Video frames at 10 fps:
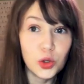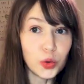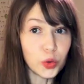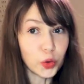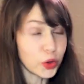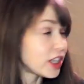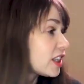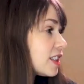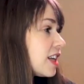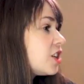
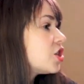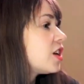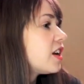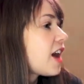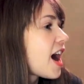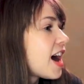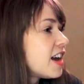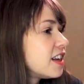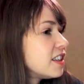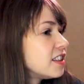realization.
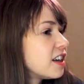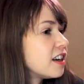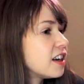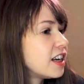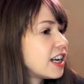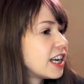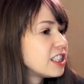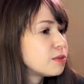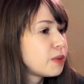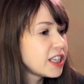And
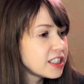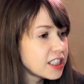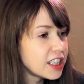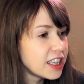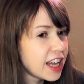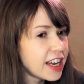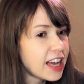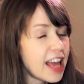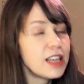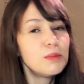it's basically like
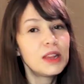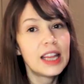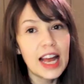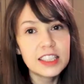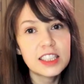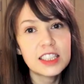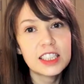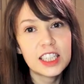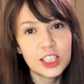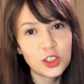I am less
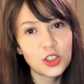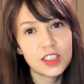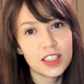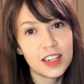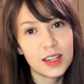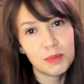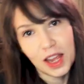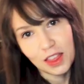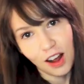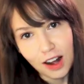interested in my
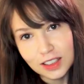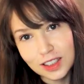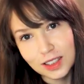thoughts.